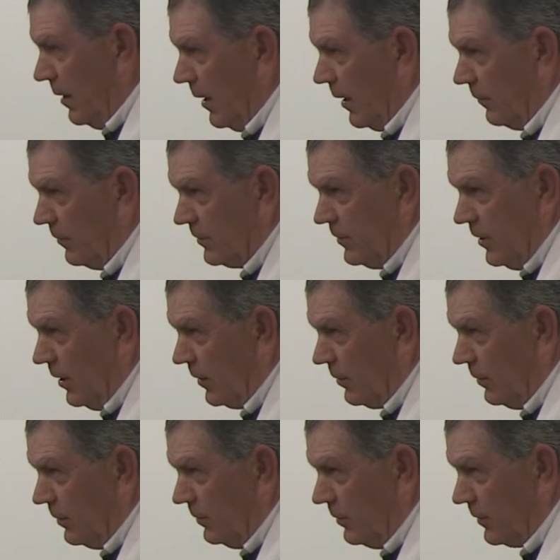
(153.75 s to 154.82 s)
I was not
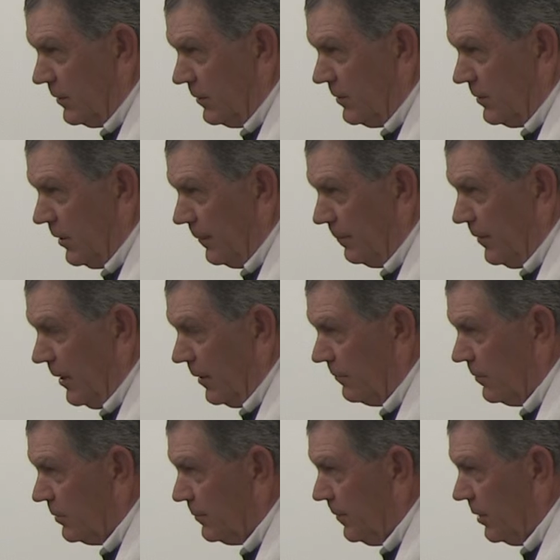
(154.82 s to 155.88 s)
going to accept
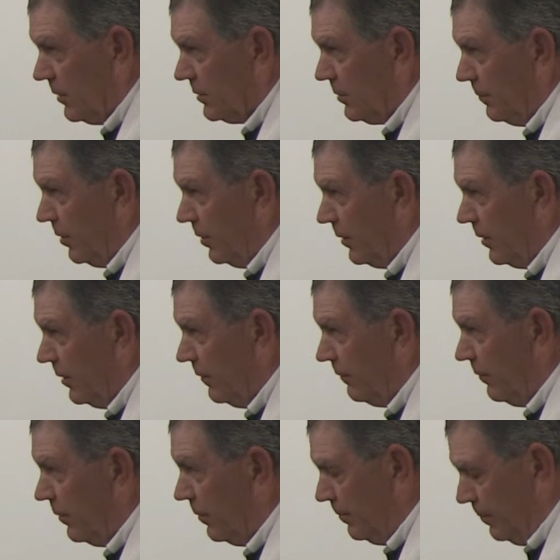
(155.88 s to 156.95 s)
that responsibility
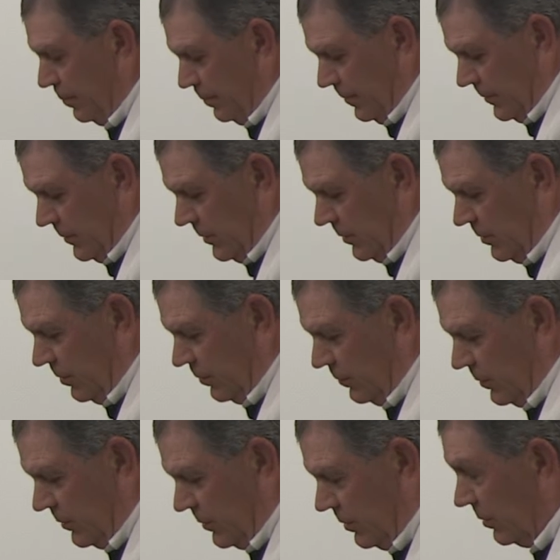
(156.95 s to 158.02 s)
if our position
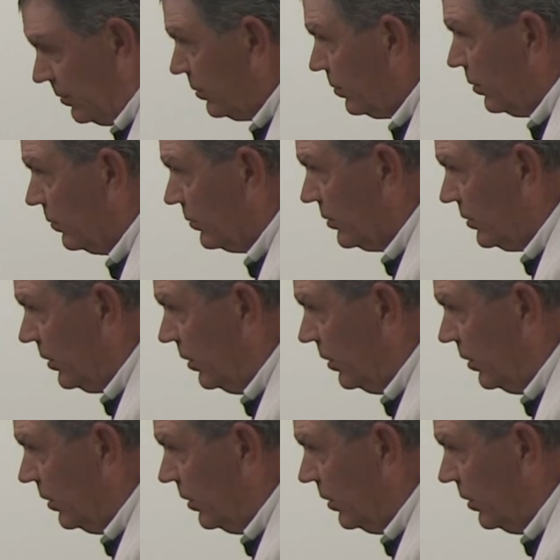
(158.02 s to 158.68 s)
was to throw